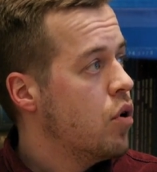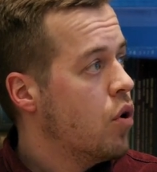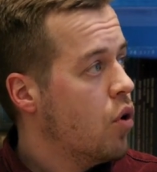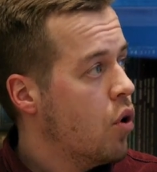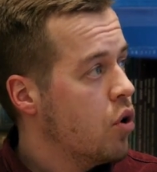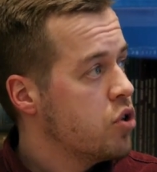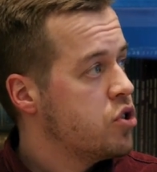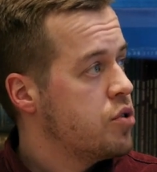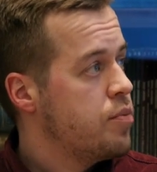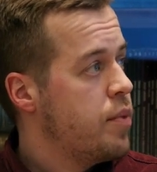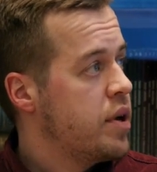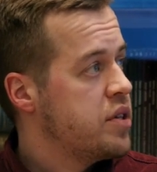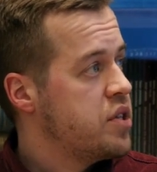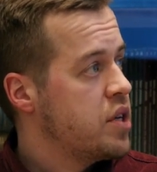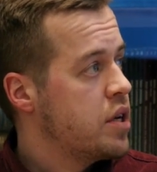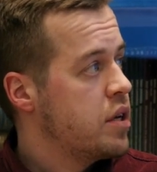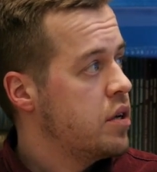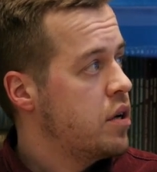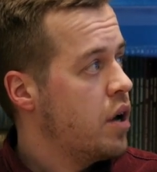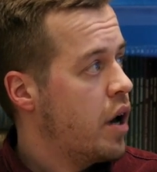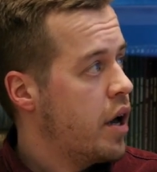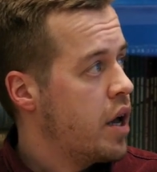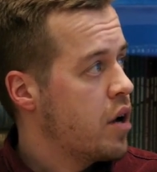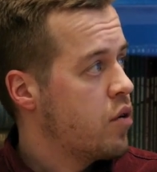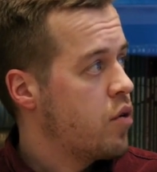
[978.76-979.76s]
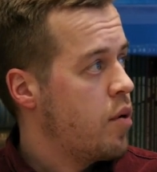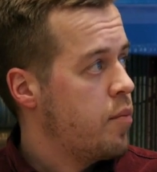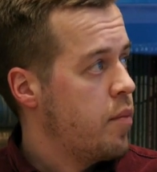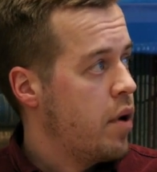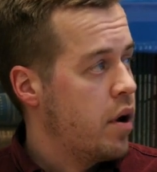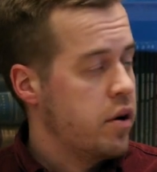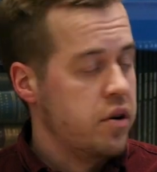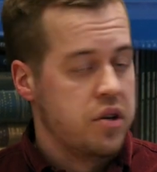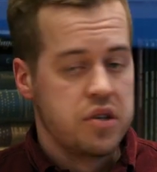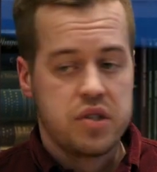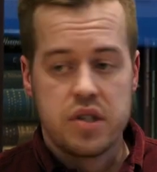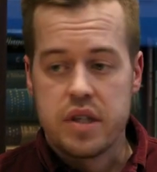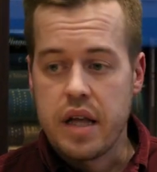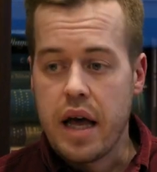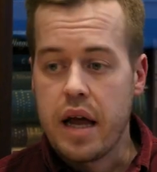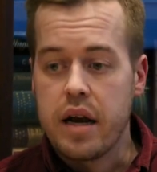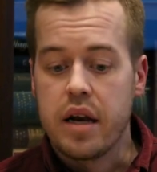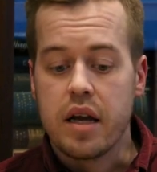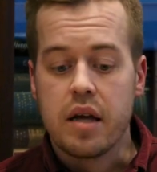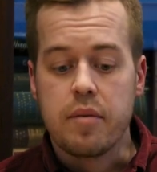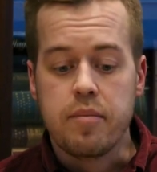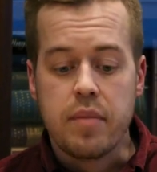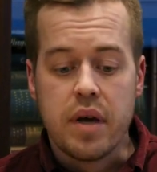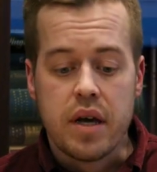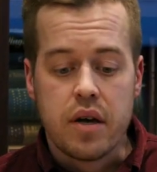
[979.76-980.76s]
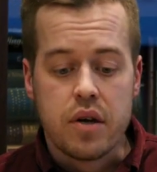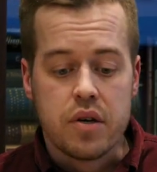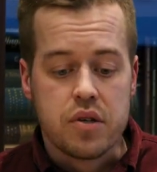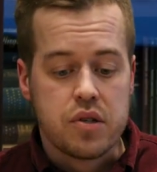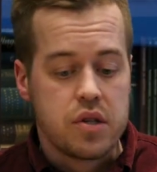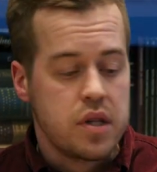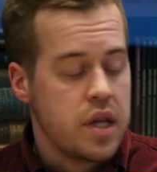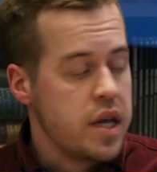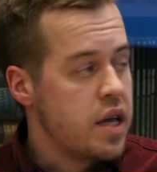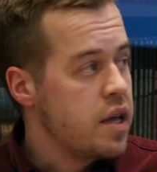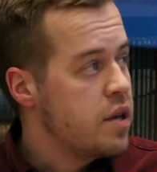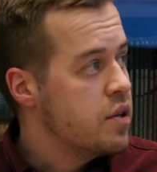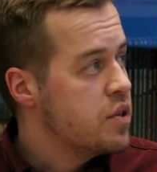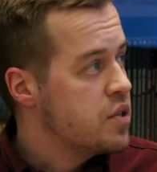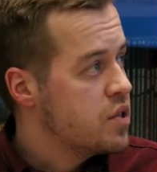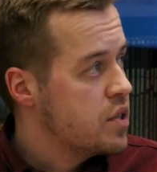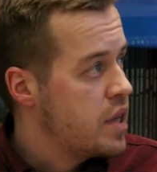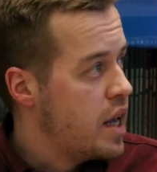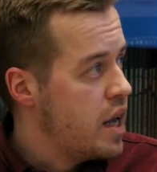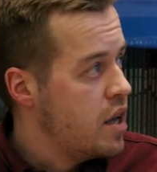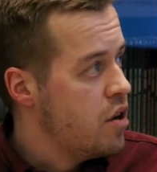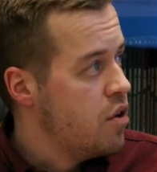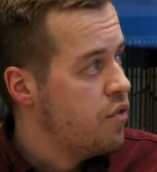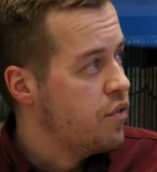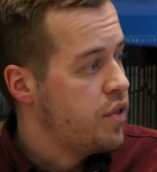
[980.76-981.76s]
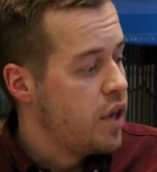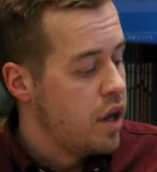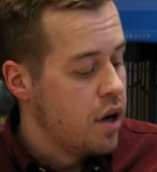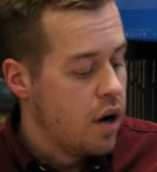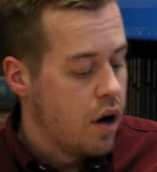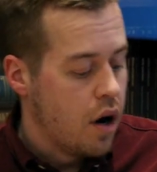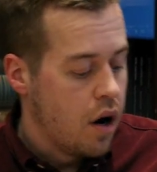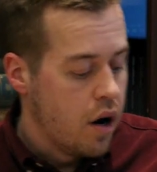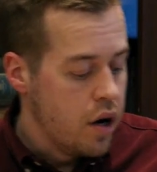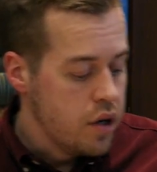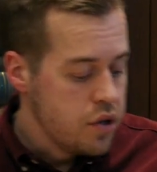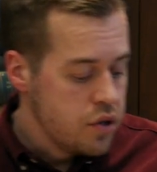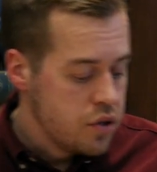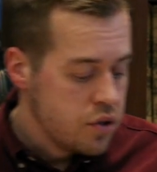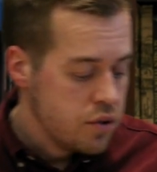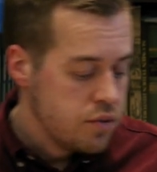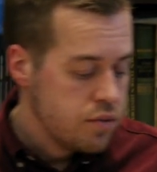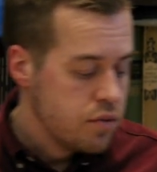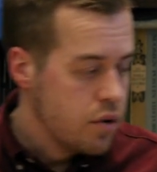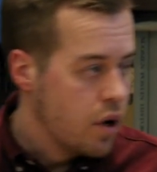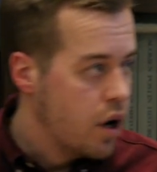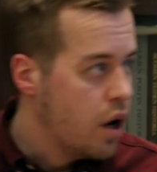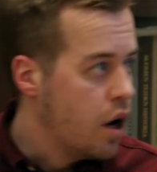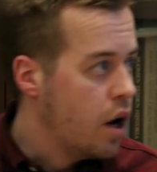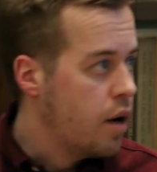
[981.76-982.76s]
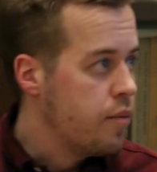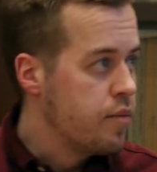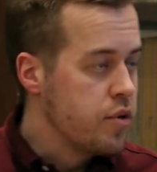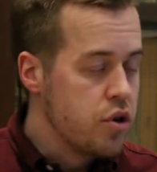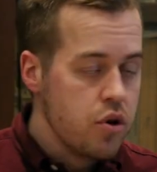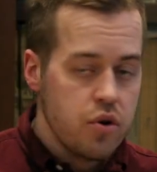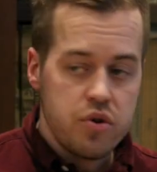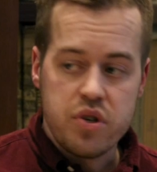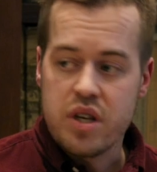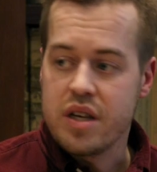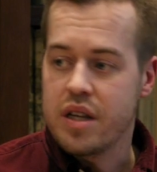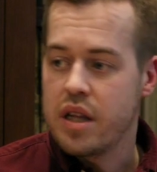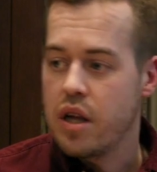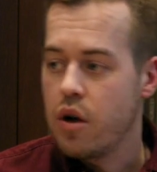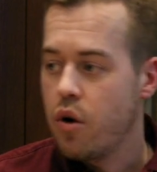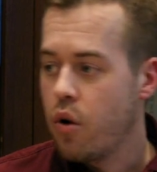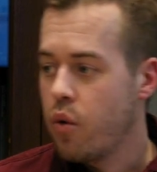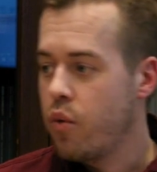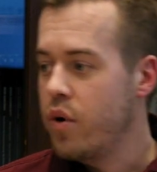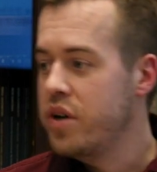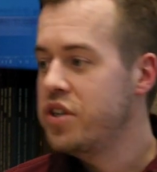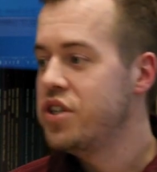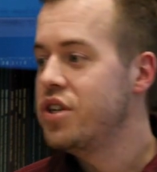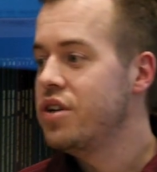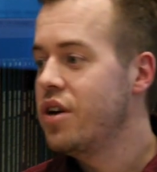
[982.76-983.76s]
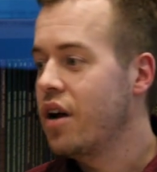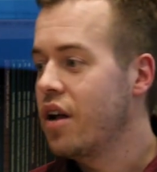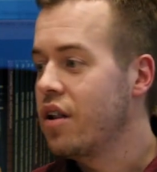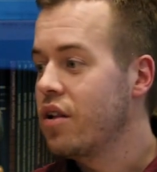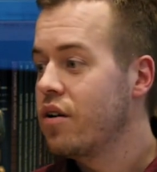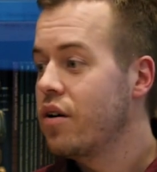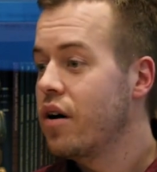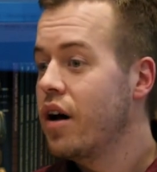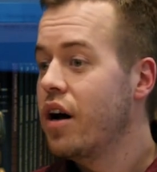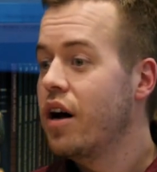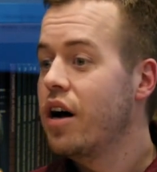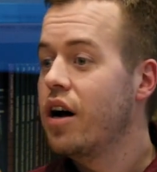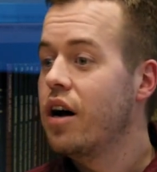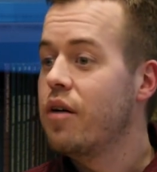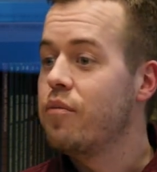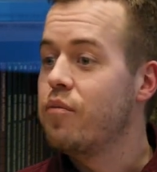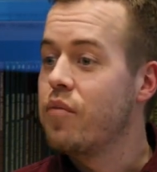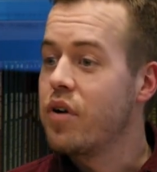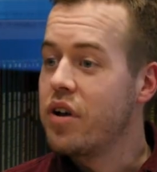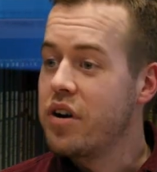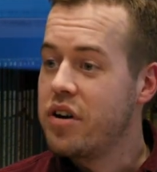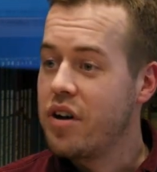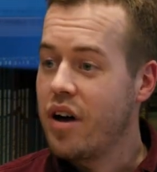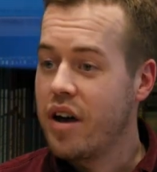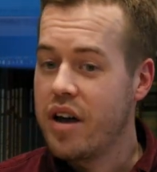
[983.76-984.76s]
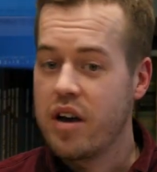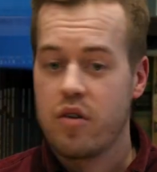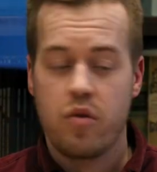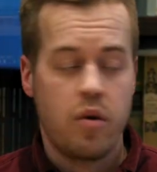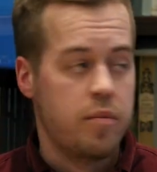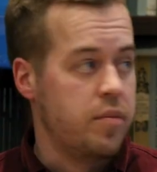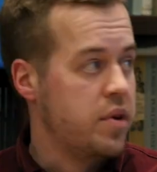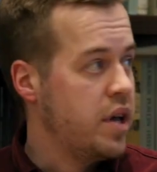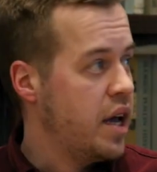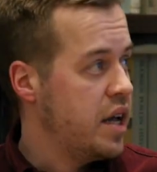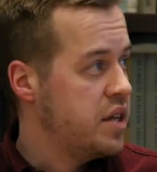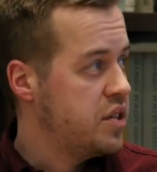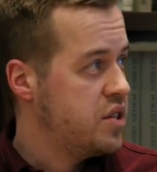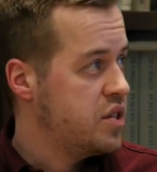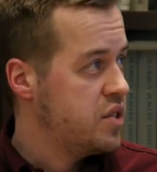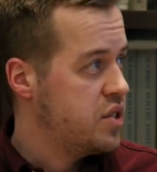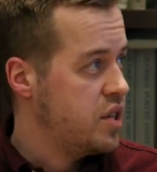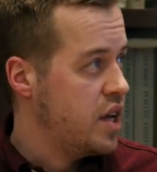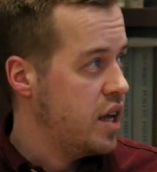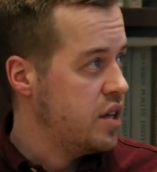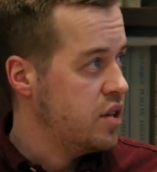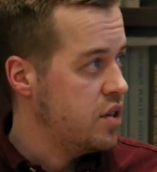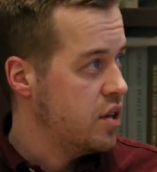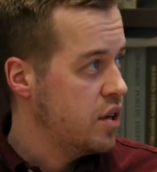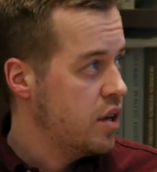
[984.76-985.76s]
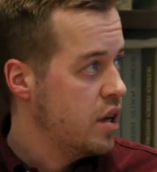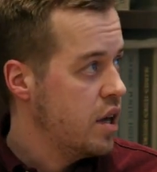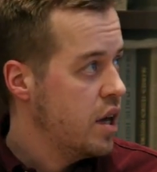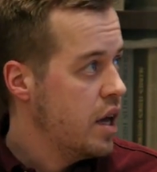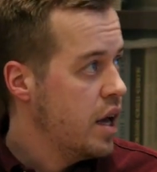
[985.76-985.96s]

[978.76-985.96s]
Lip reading: automatic diagram understanding, because the state of the art using the original diagram dataset